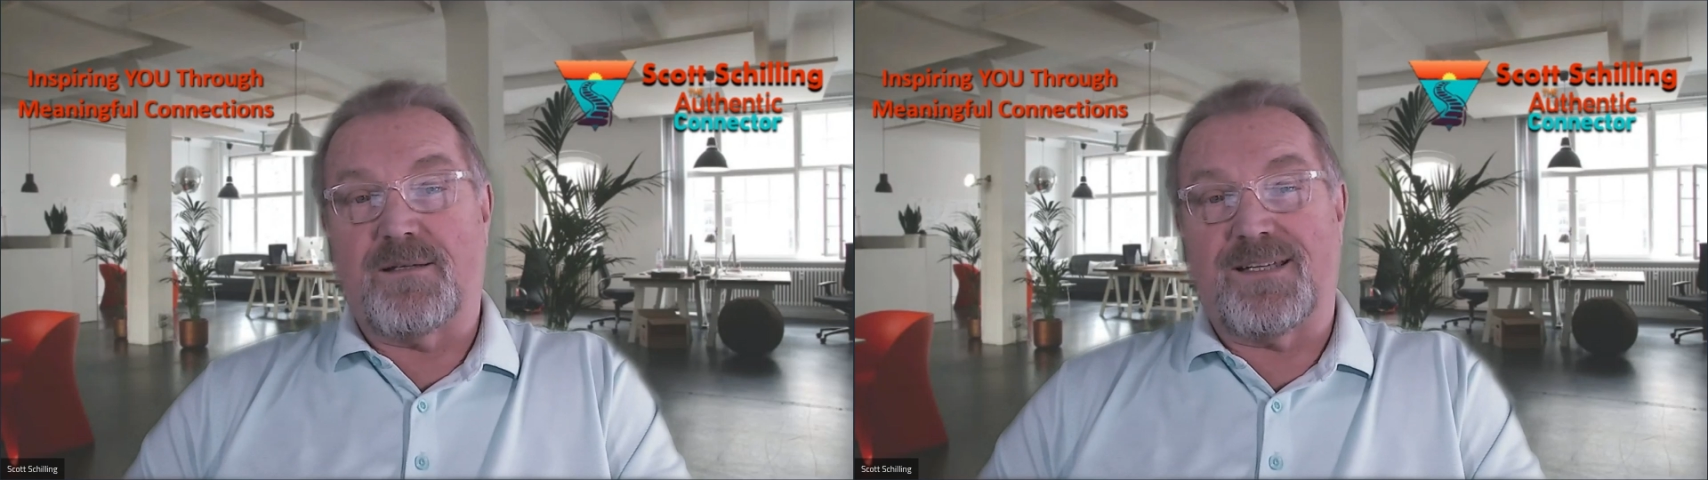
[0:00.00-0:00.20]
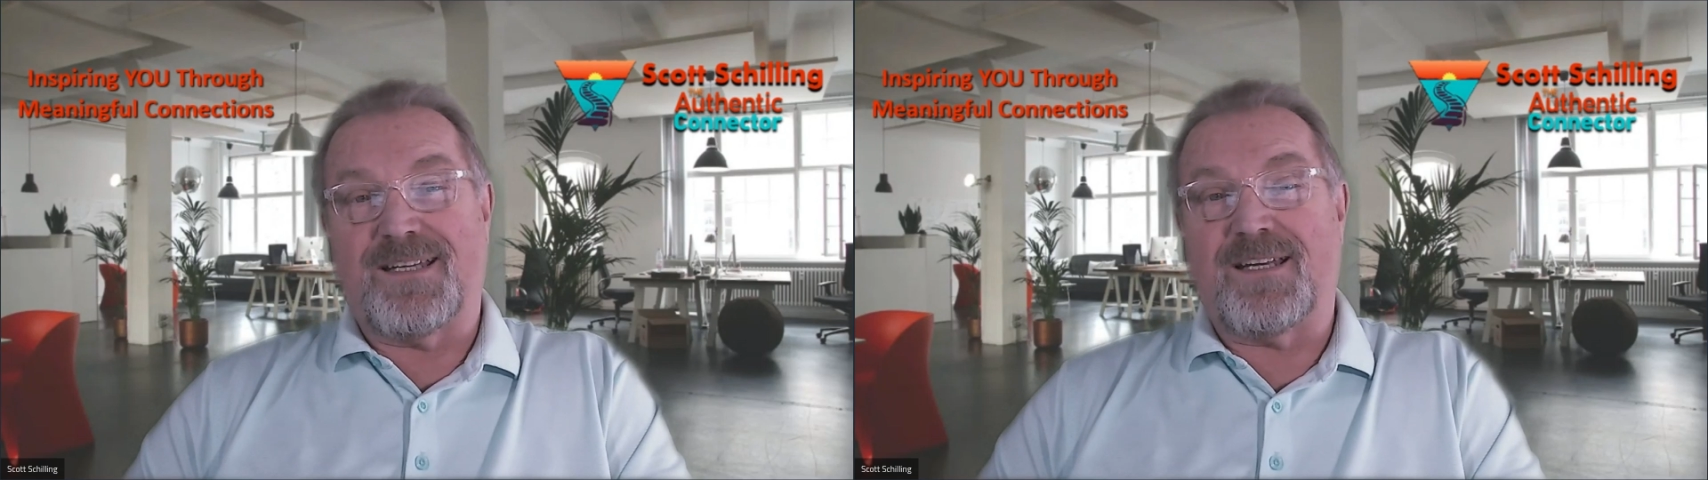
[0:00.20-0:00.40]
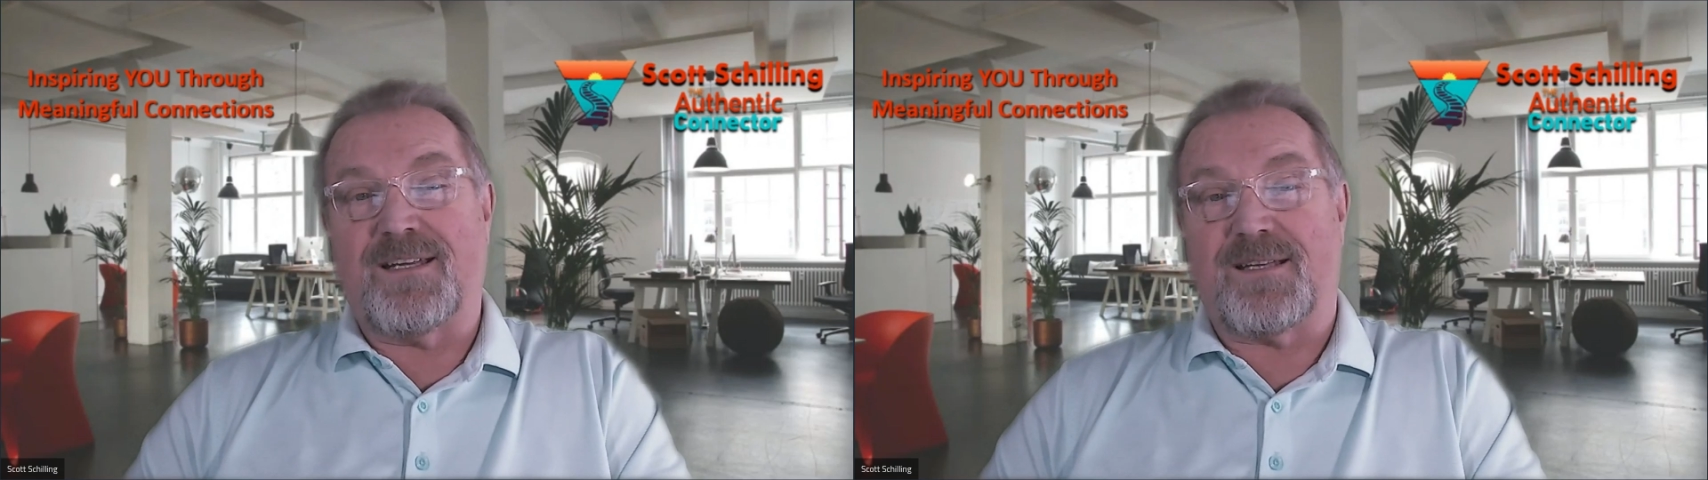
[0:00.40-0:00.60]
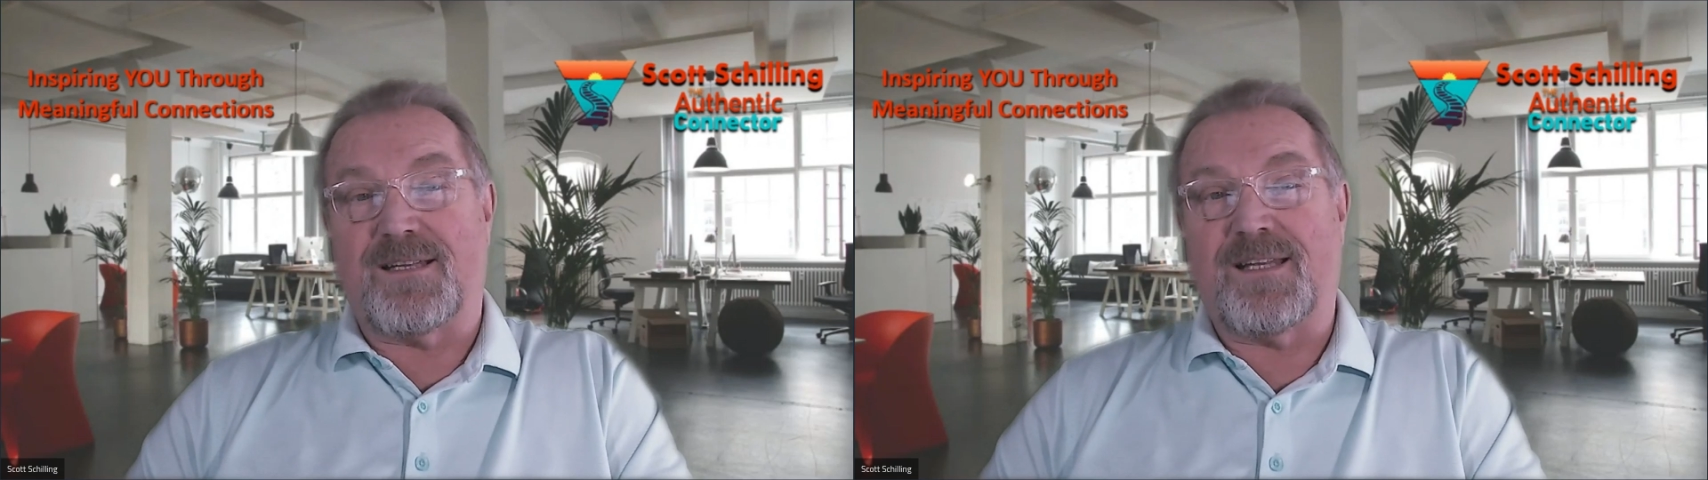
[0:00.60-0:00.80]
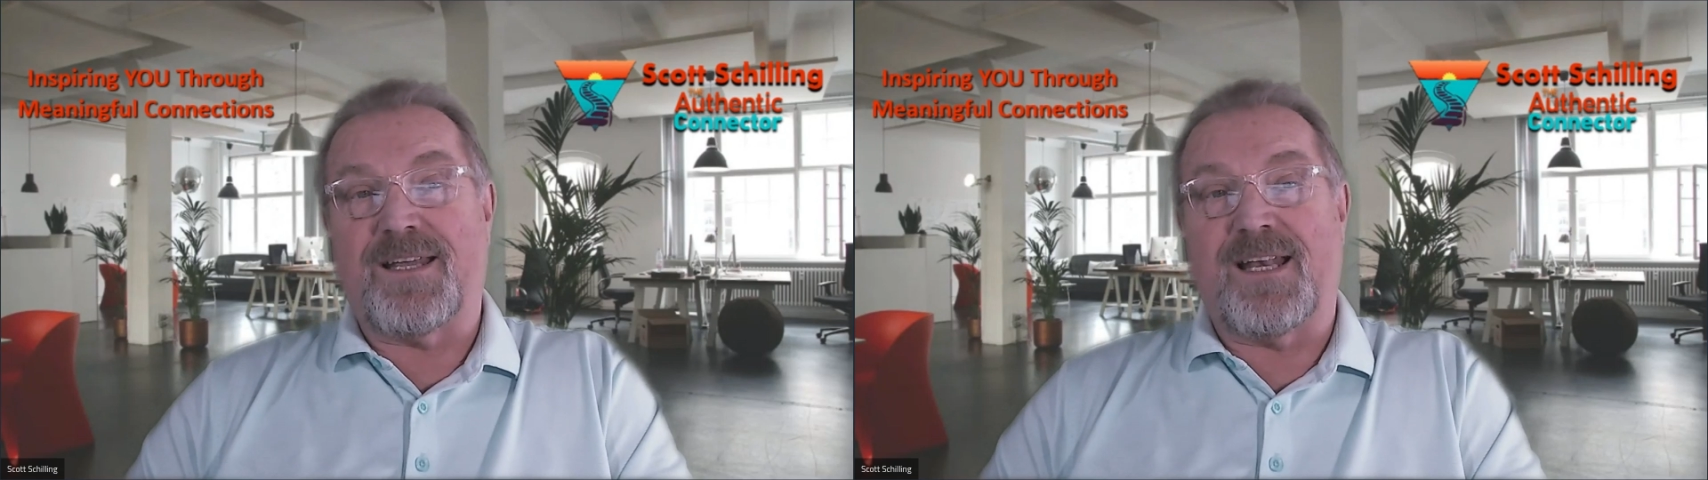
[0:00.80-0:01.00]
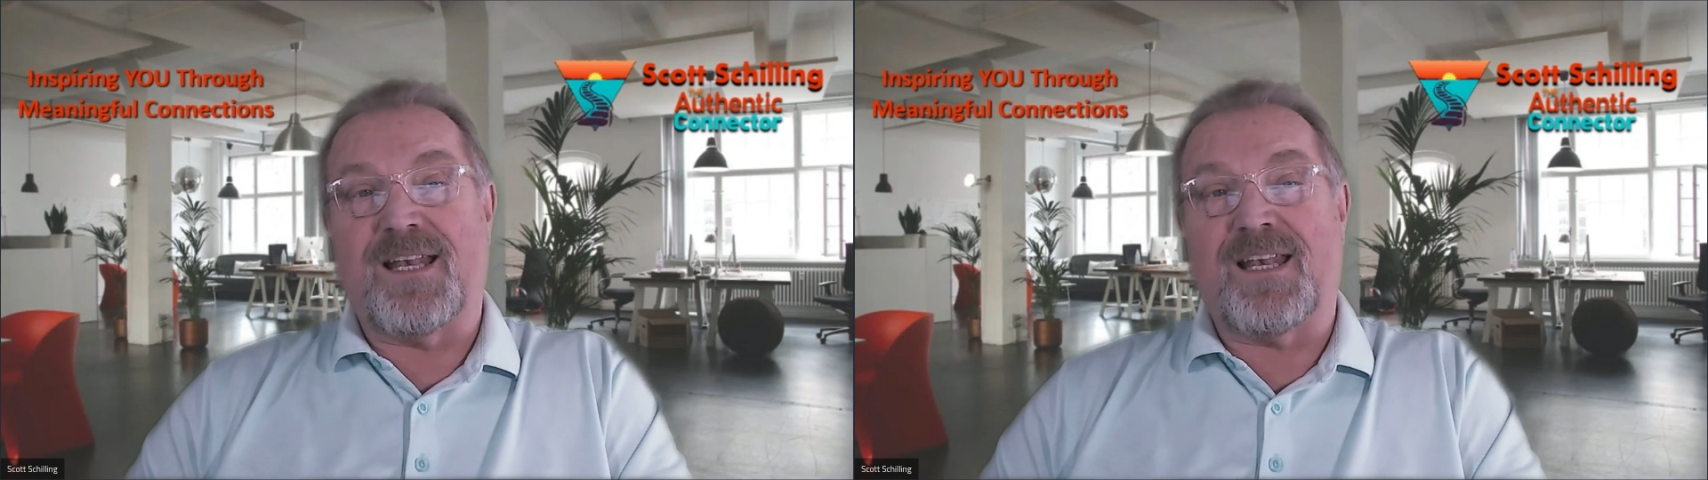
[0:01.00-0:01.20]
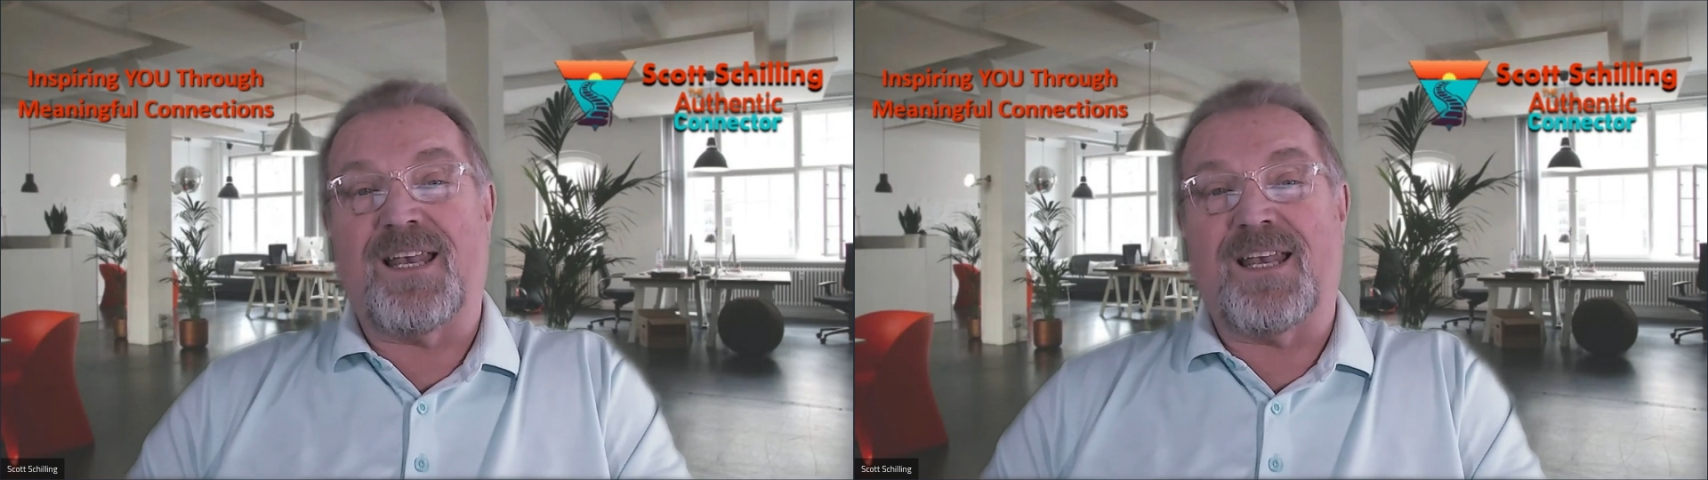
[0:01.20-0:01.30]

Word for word: need a little